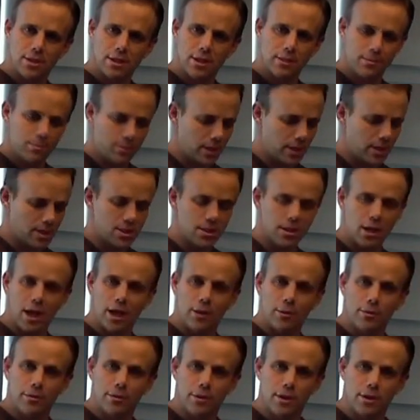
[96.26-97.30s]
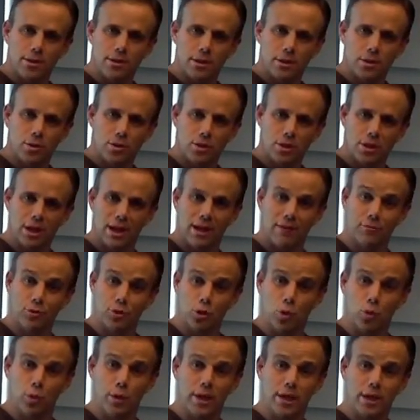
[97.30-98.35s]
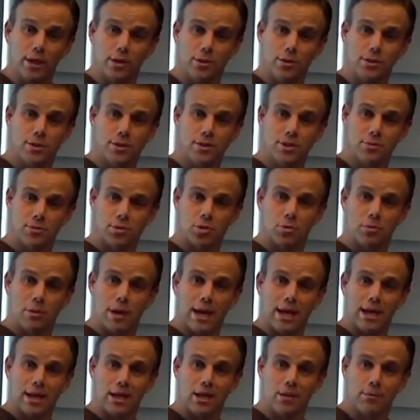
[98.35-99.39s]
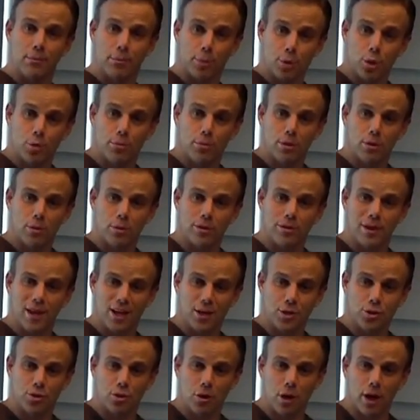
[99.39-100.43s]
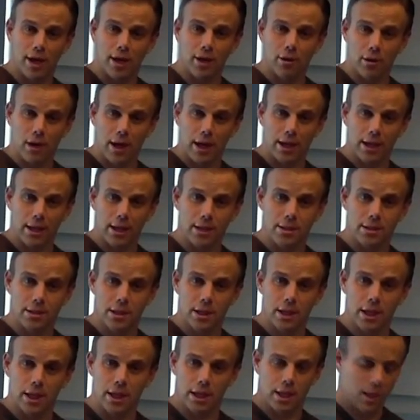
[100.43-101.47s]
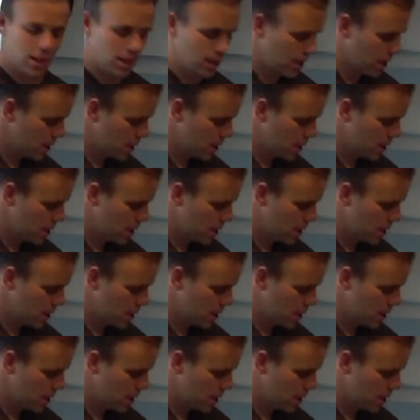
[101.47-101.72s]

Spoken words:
and sleep each night with this. And usually after a week, you'll see some dramatic improvement with that dry, cracking skin.